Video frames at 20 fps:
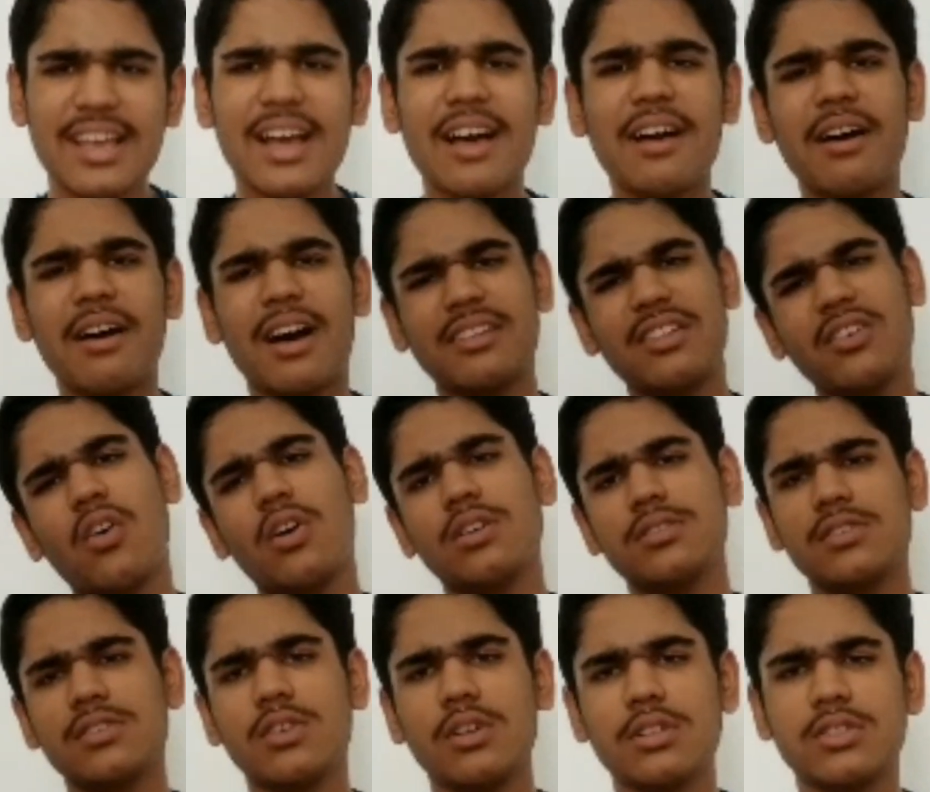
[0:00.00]
There are other
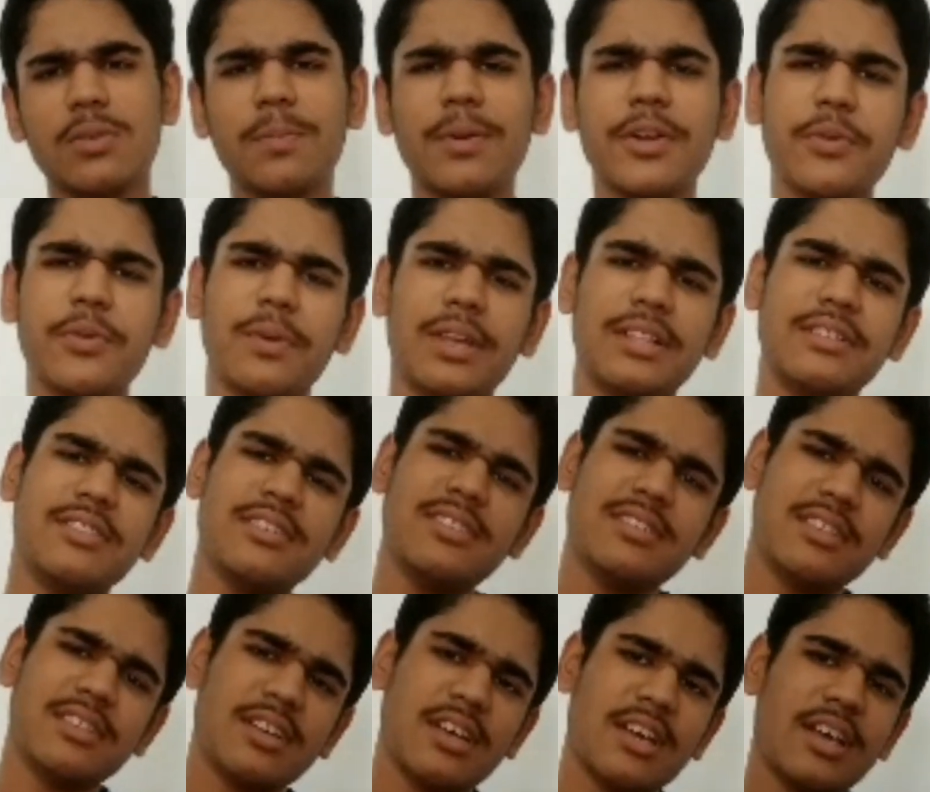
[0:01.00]
causes also, but you can
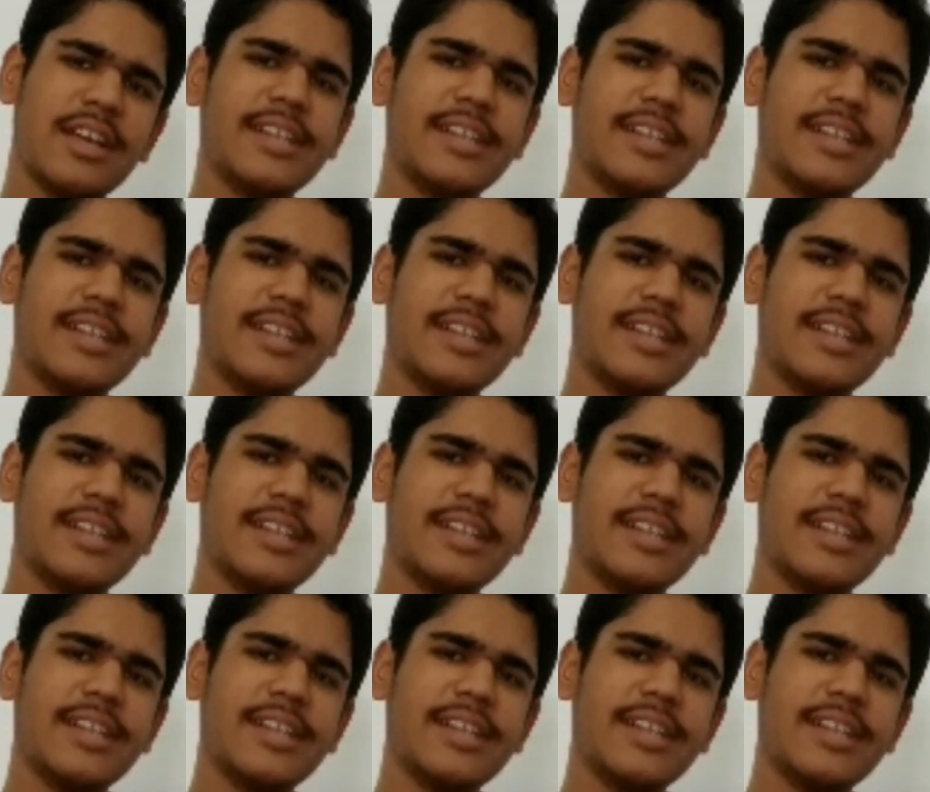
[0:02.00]
just